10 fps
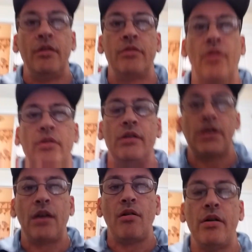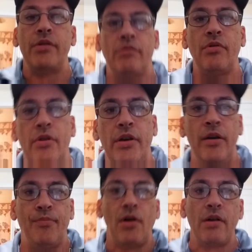So you can take all your really
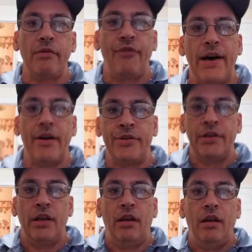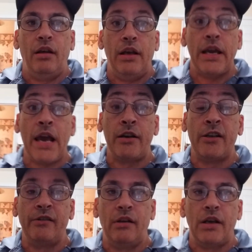important files
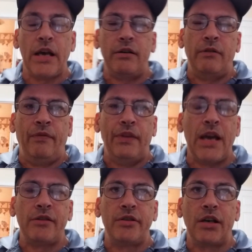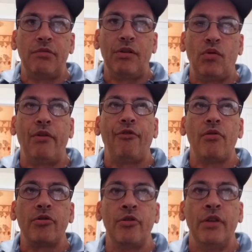and stick them in one
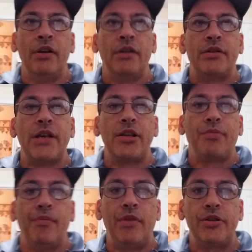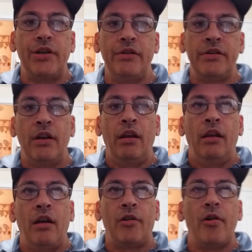folder, set the permissions,
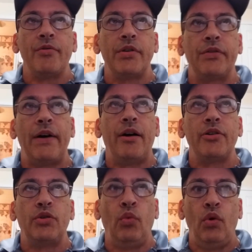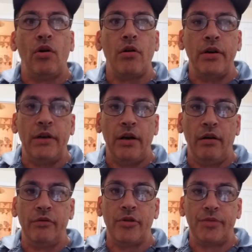and all those files will
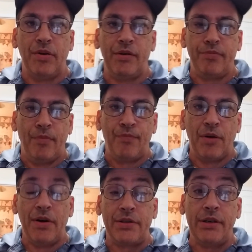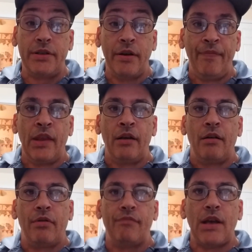inherit those permissions
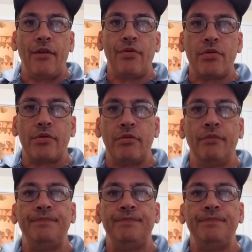from that folder.